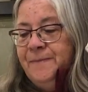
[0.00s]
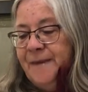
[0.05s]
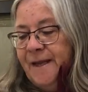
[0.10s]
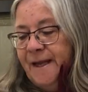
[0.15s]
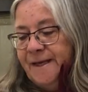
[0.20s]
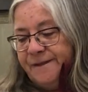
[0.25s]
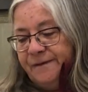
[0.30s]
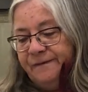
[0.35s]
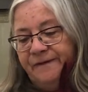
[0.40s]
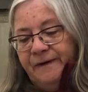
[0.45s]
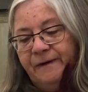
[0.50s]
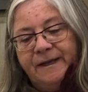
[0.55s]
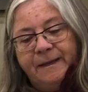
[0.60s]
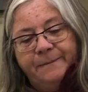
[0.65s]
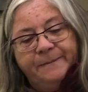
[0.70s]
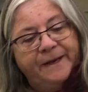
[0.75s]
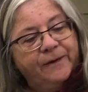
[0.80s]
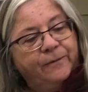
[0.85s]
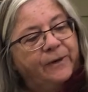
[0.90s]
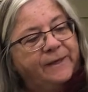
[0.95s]
It's a
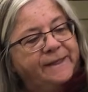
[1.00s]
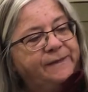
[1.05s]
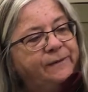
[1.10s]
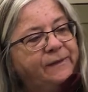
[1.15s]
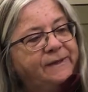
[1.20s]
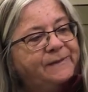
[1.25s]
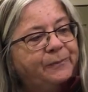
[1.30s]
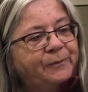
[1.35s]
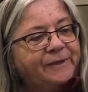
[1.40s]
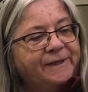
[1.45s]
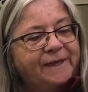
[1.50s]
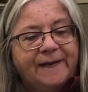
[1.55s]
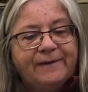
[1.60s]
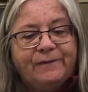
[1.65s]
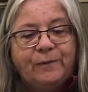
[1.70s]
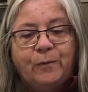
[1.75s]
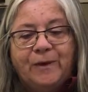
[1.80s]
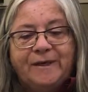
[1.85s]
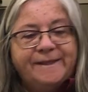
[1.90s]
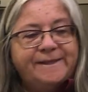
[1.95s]
fairly big one, so it's kind
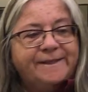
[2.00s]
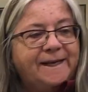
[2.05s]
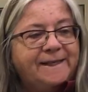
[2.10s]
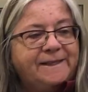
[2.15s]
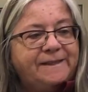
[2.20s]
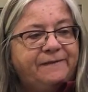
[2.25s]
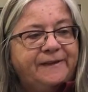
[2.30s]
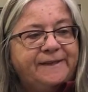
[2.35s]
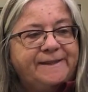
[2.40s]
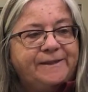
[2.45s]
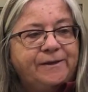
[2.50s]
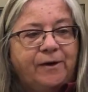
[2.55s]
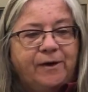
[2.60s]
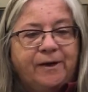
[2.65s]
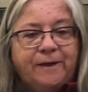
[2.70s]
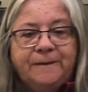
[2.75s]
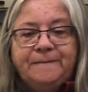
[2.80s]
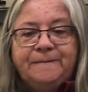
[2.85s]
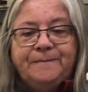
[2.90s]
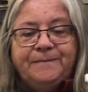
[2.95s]
of a
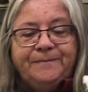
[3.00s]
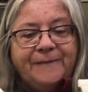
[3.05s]
one-size-fits-all.